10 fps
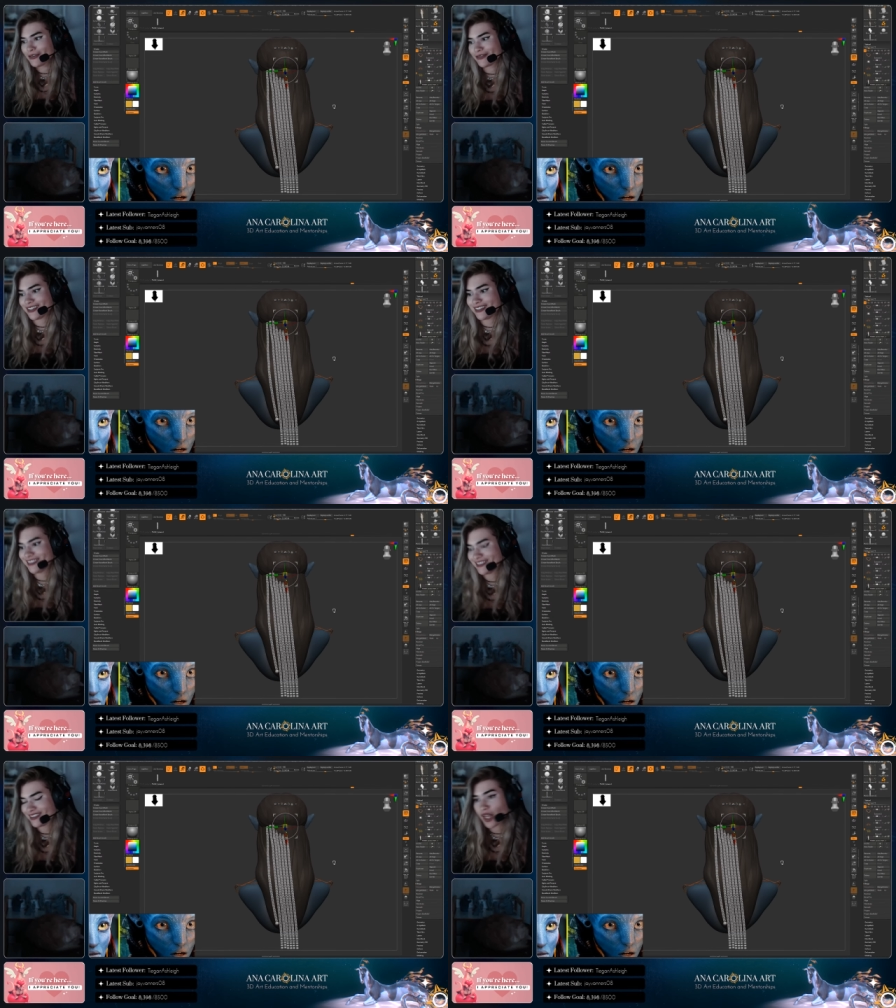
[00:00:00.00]
have
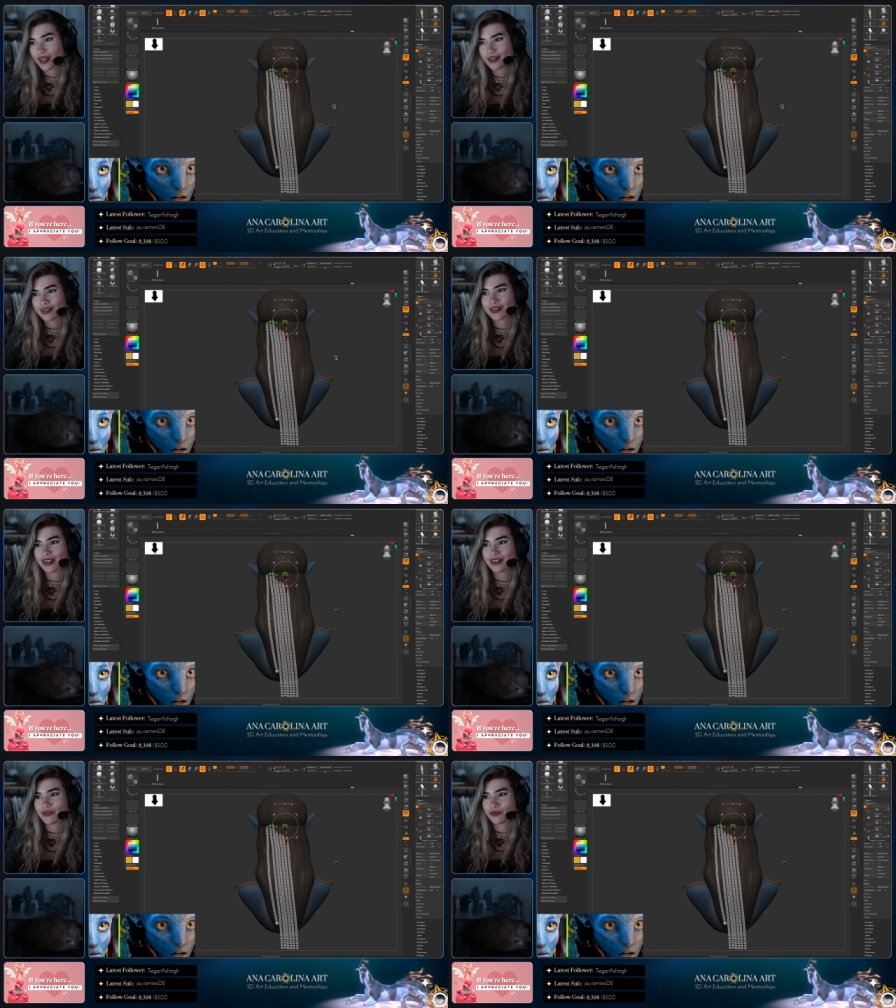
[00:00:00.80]
one. I
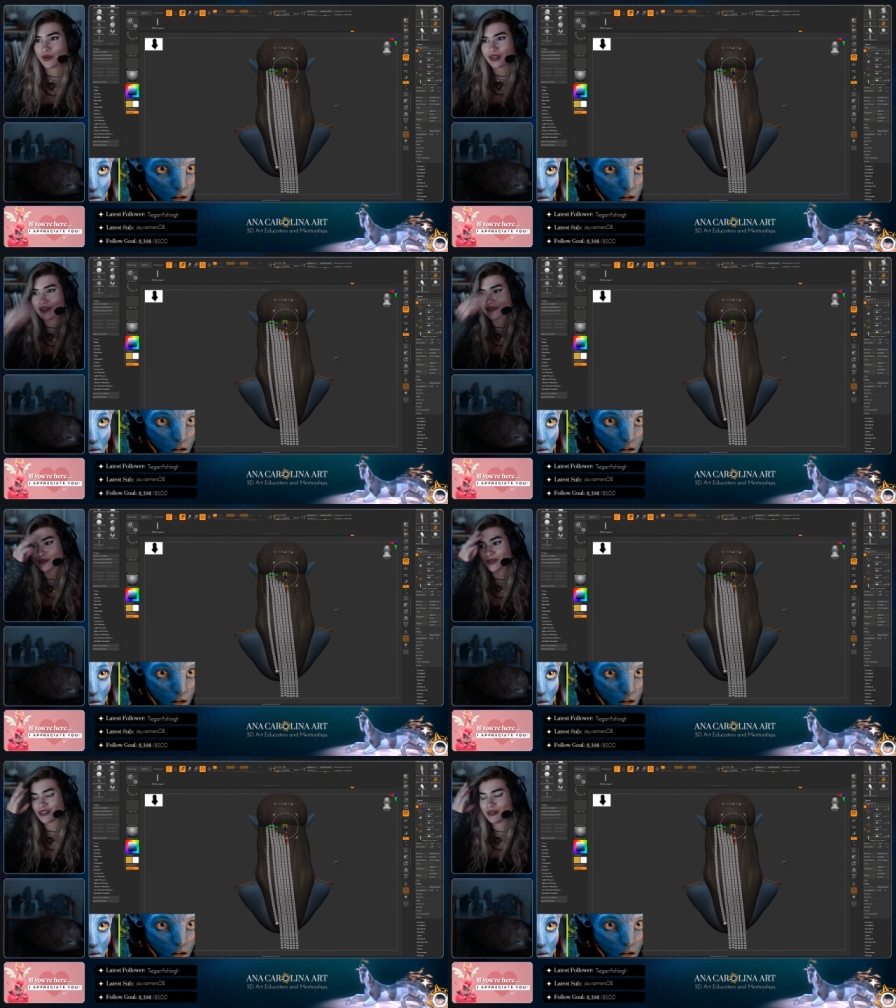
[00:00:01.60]
live life
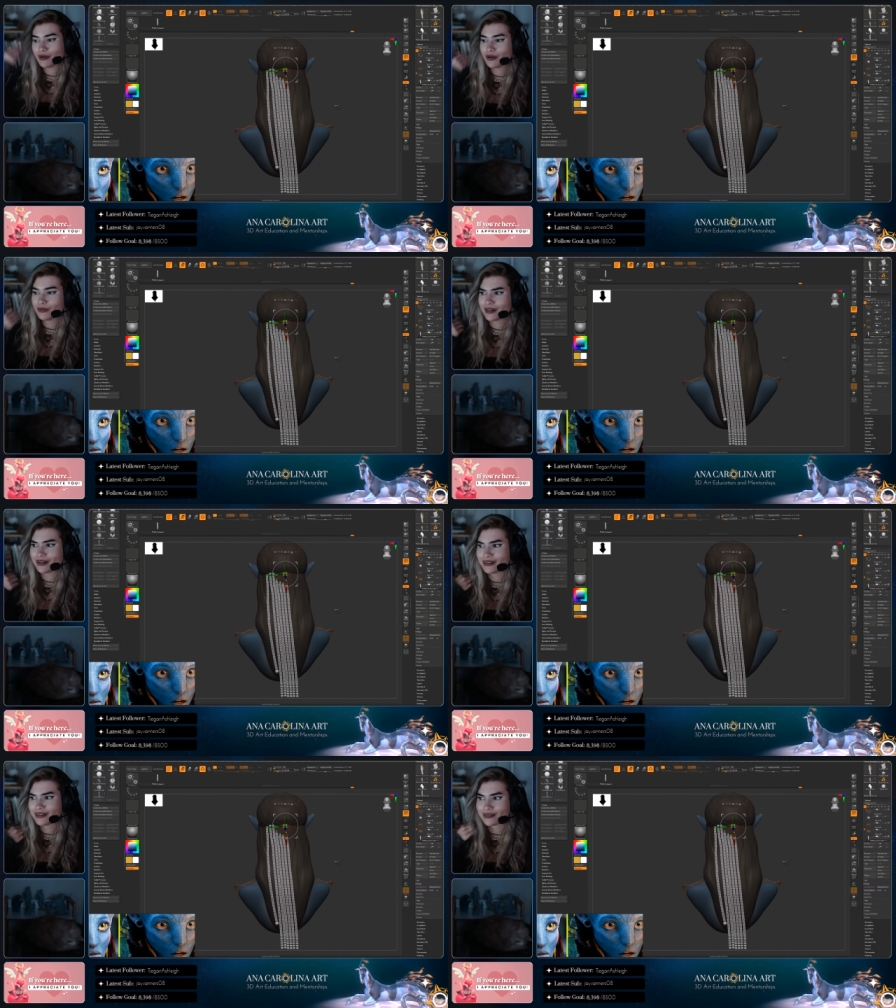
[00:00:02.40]
too much in the moment,
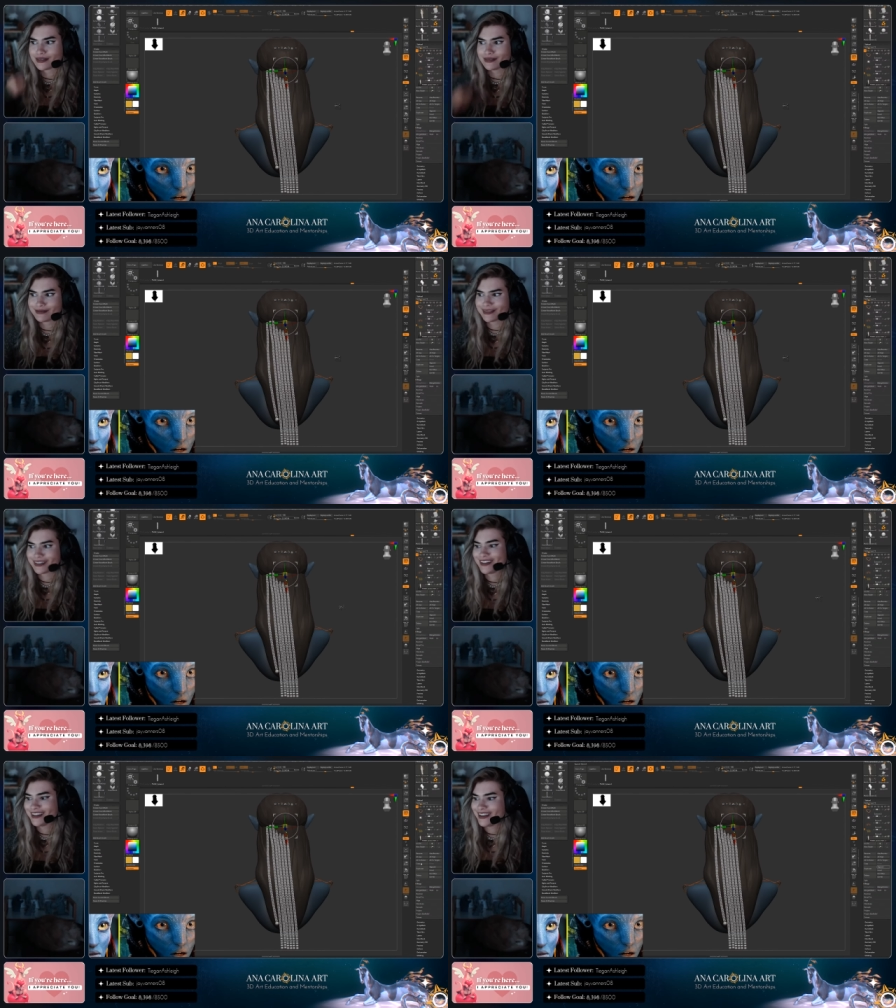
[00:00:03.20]
I guess. So
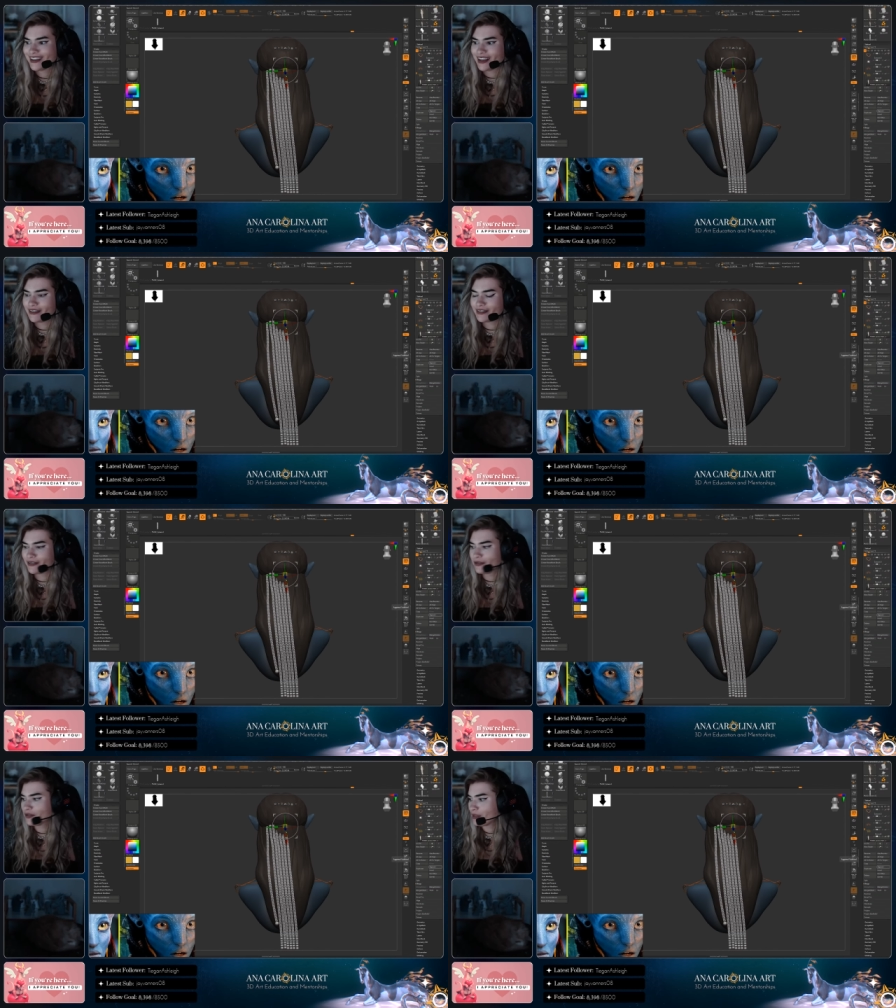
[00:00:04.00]
I've
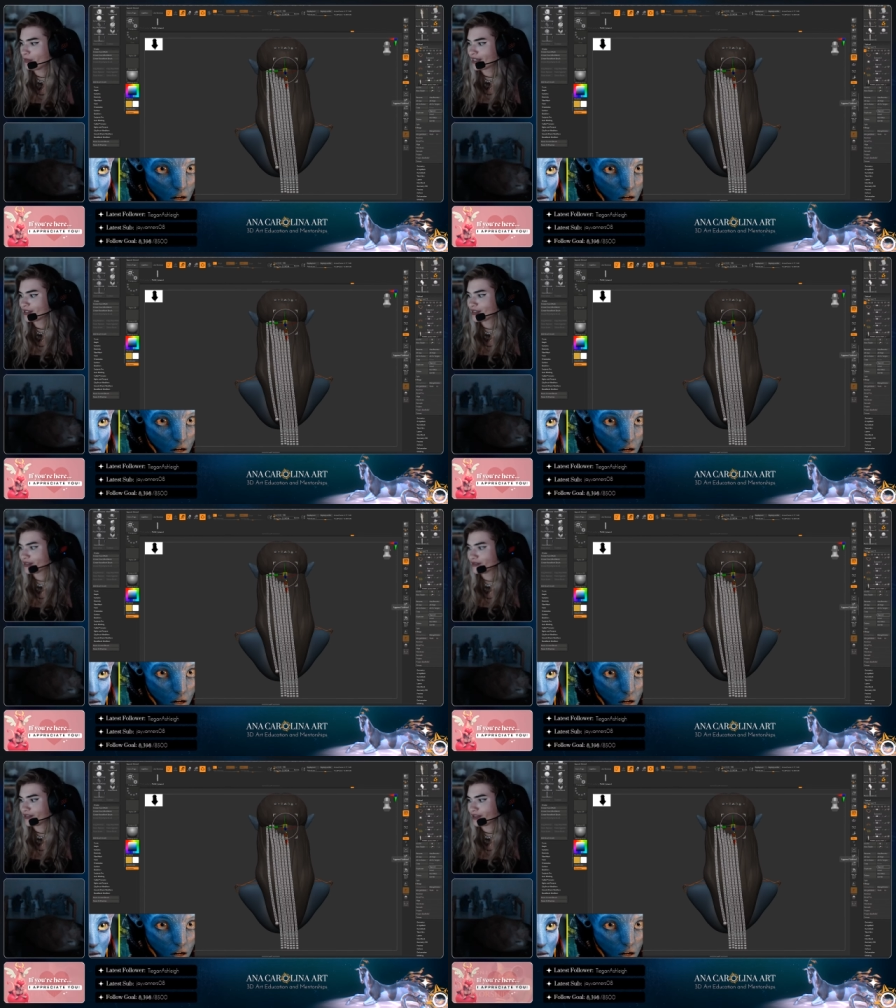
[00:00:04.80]
never really picked a